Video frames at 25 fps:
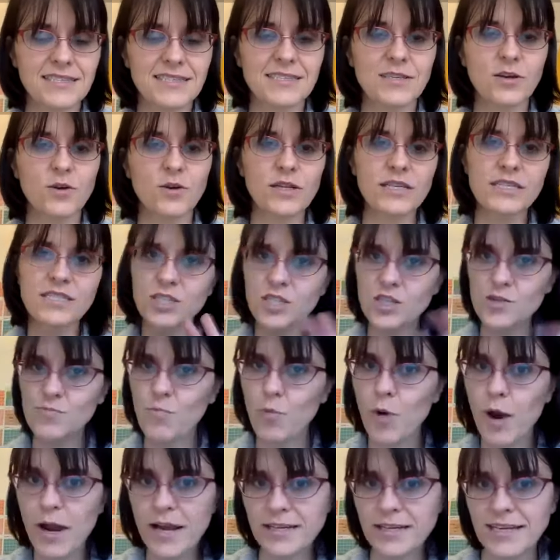So let's just
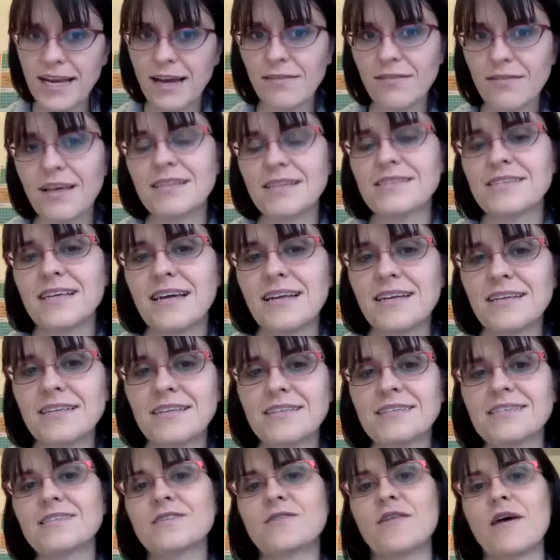break down that
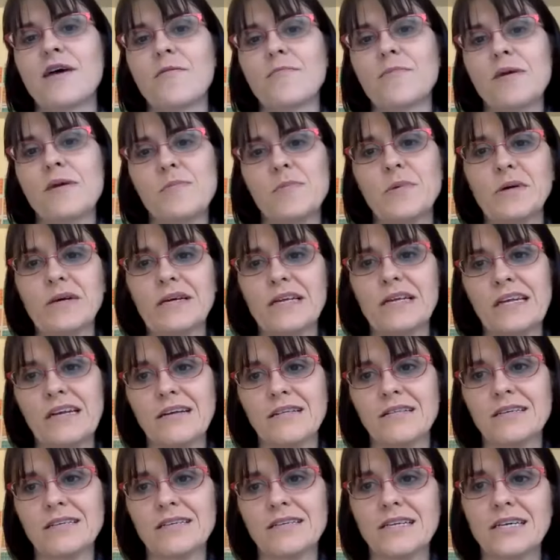sentence so that people can
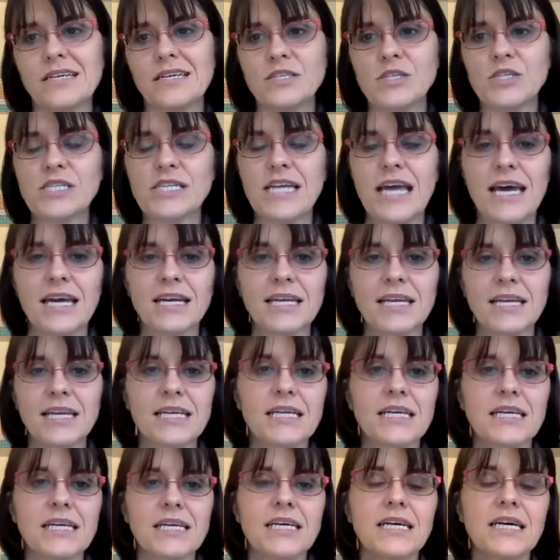hear it and understand
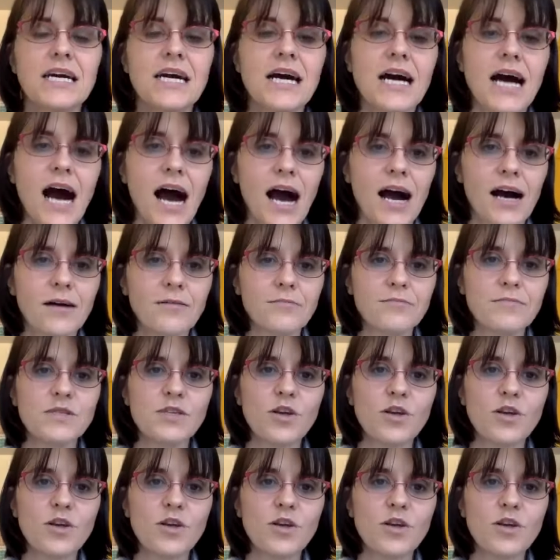it.